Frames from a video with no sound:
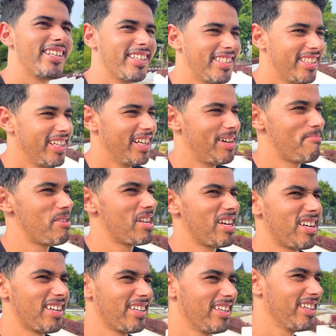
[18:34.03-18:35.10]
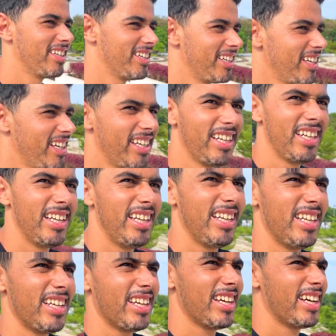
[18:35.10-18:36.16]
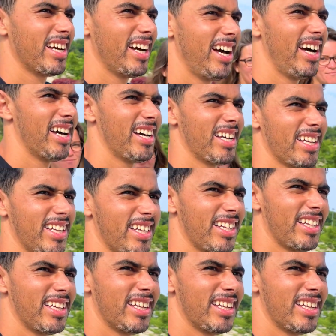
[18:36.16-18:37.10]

Yeah, minaret. Yeah. yeah. Uh, minaret.